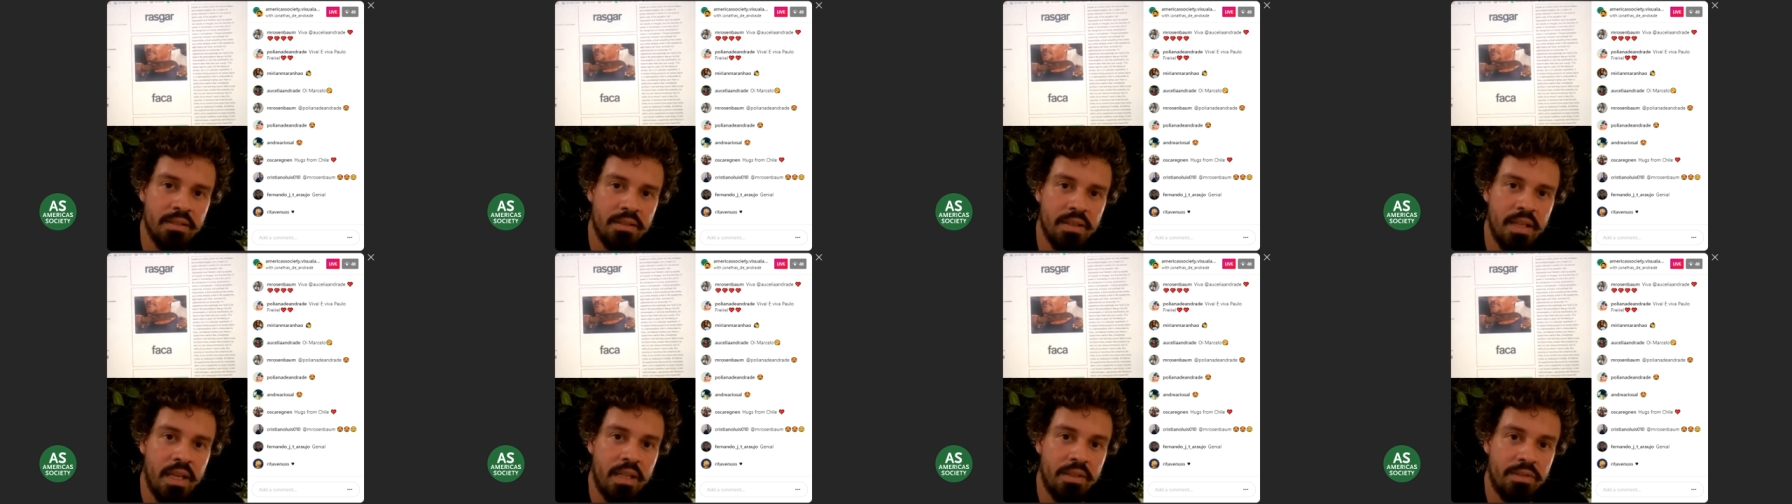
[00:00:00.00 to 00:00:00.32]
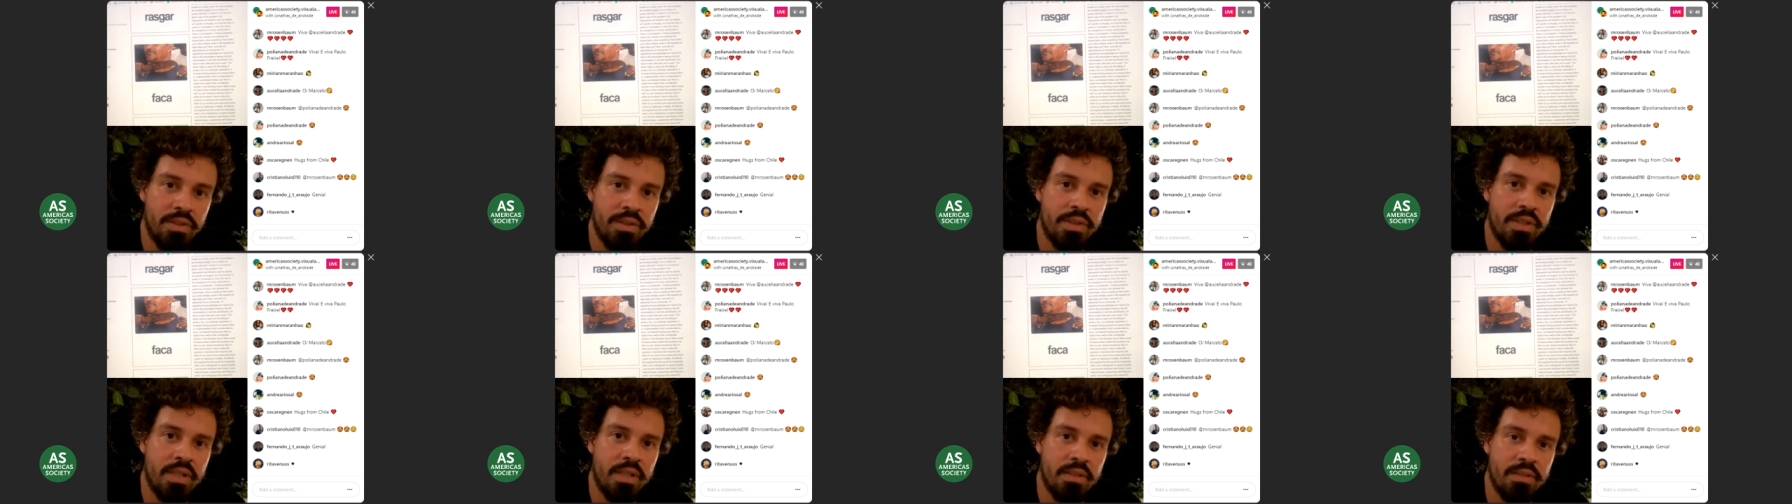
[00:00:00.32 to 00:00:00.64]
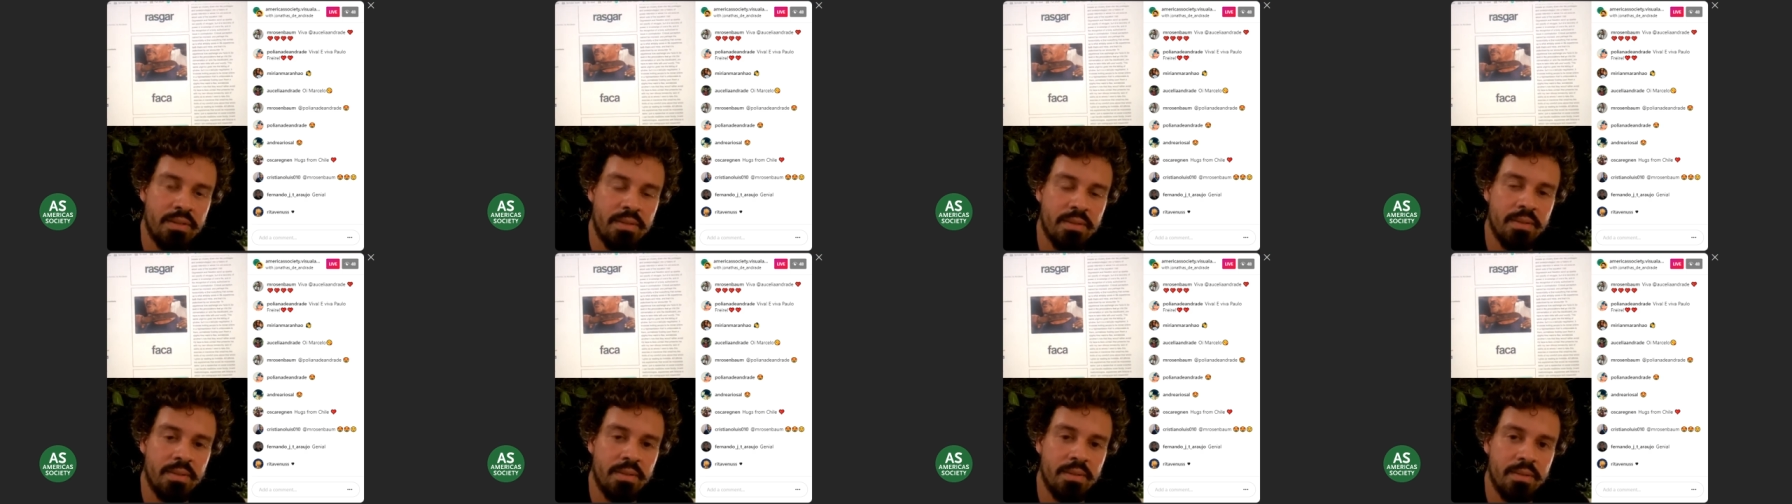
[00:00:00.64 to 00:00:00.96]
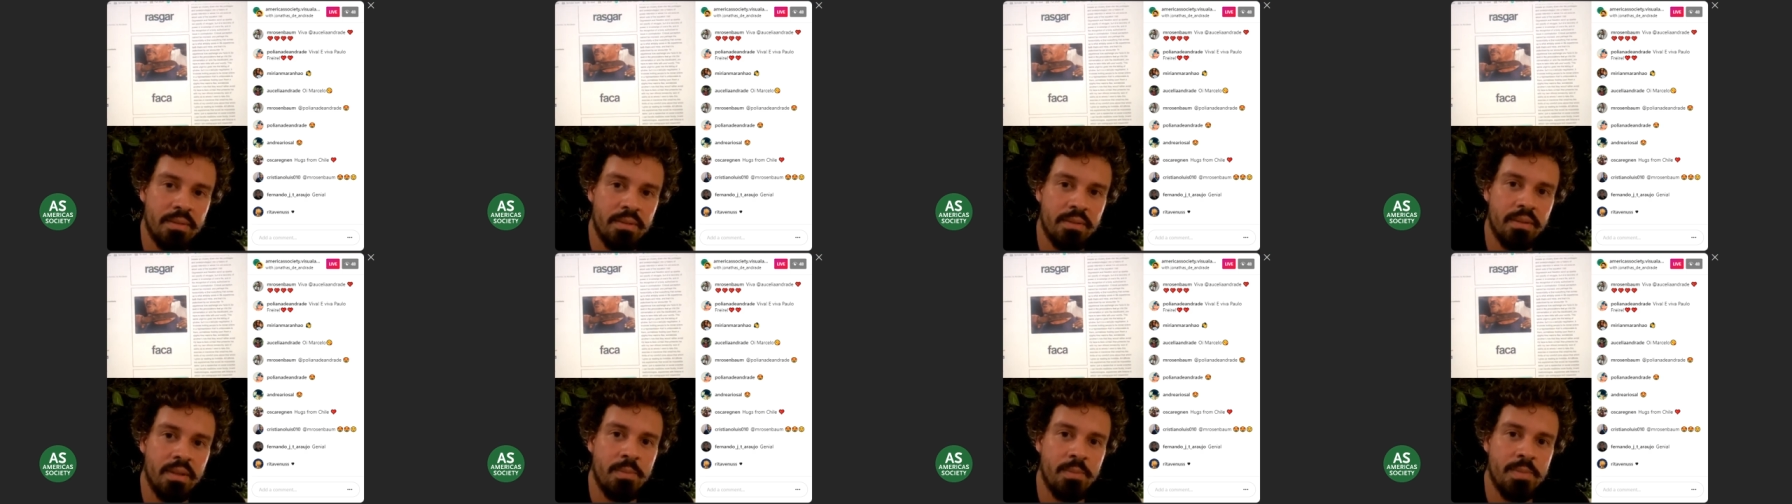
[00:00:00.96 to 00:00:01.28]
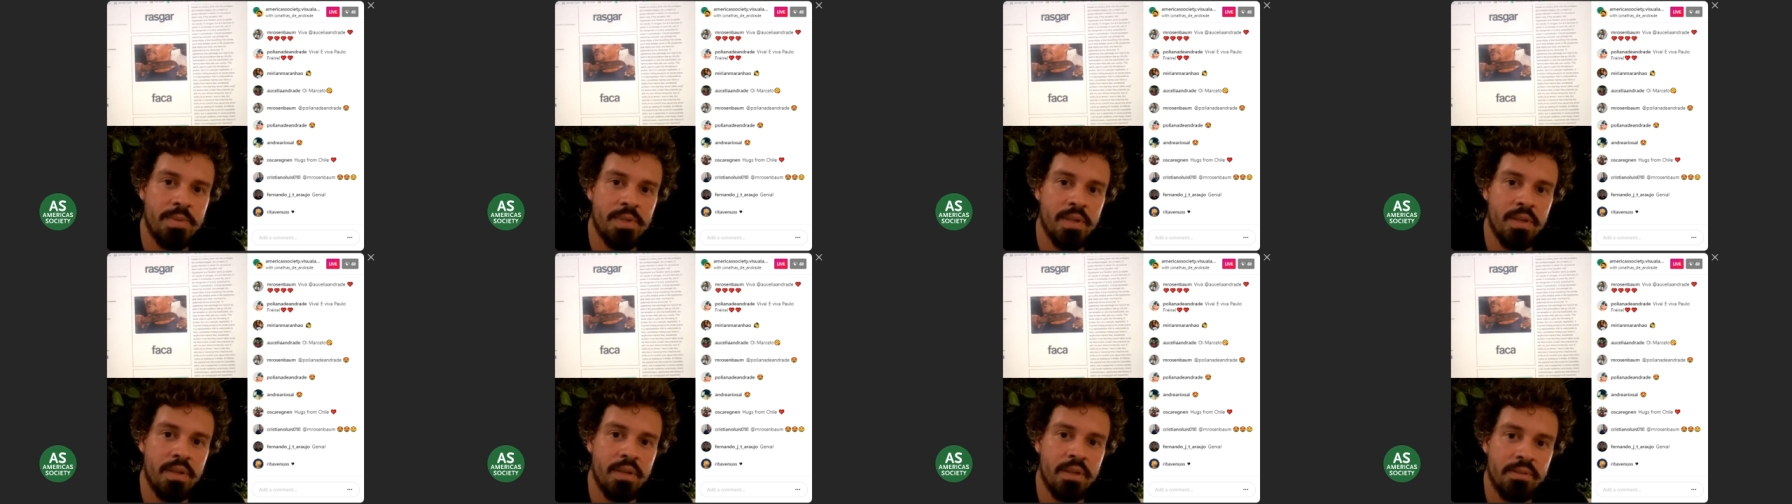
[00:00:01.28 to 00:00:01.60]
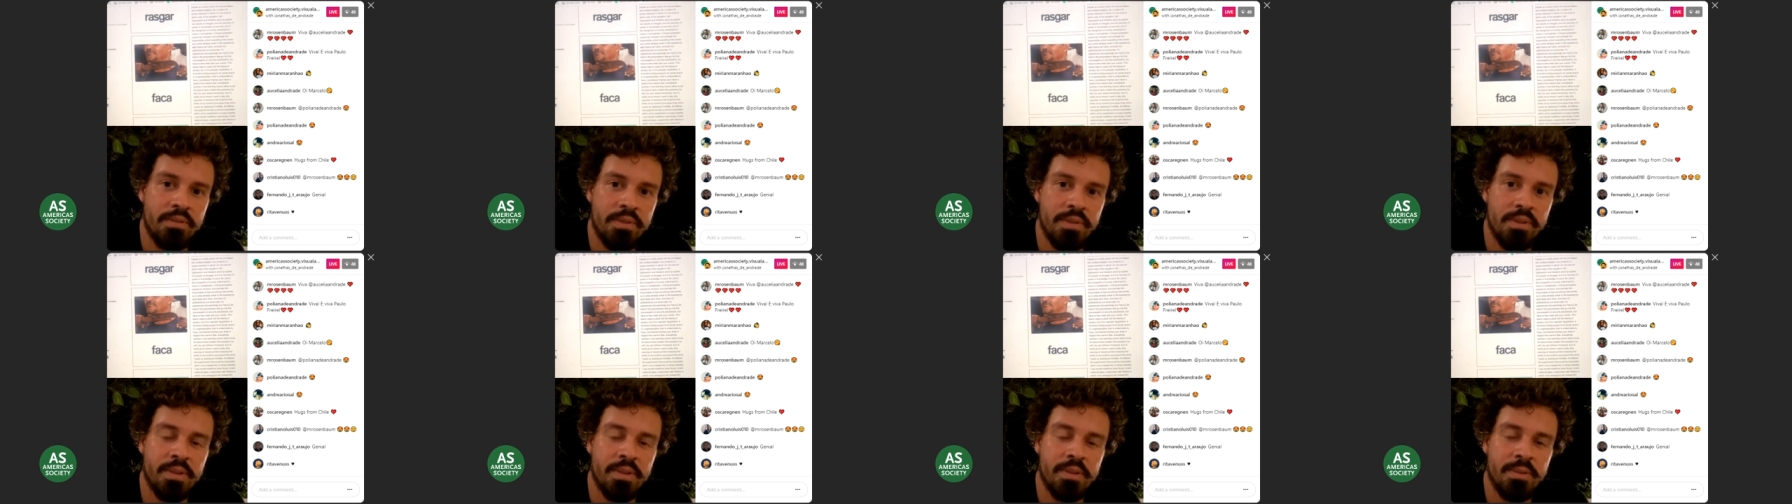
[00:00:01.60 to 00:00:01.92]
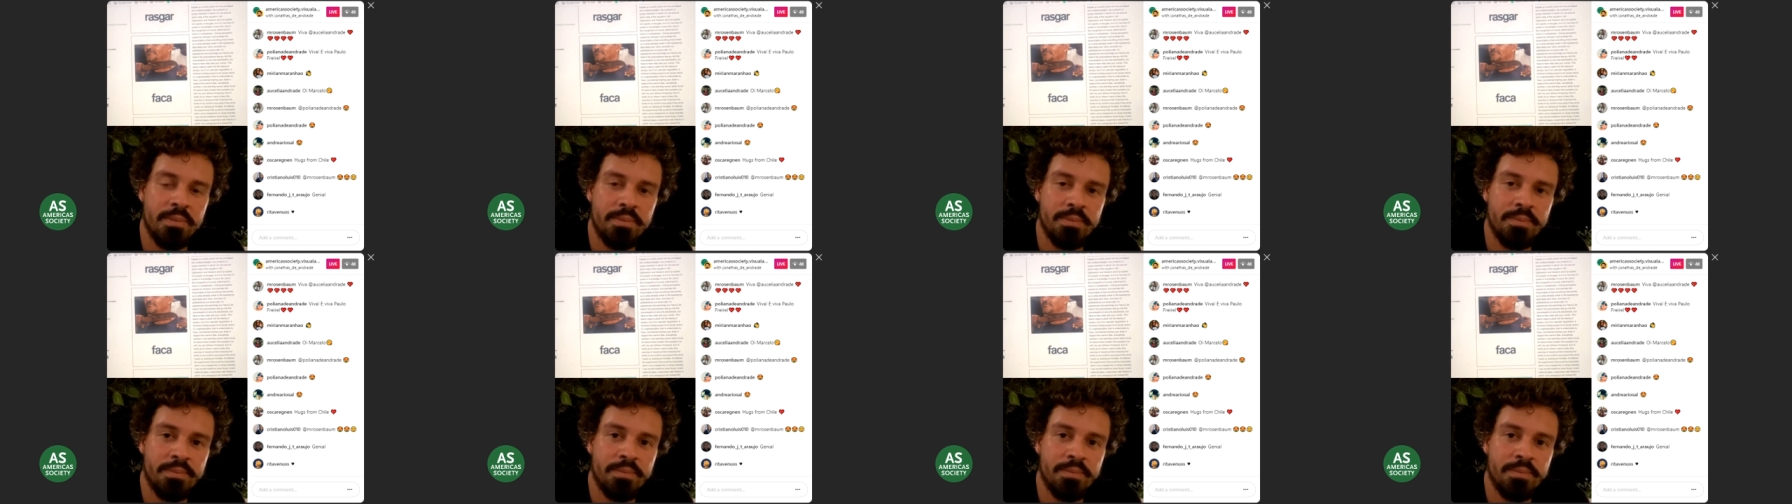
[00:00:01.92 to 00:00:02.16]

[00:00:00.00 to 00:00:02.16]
interesting to observe, you know.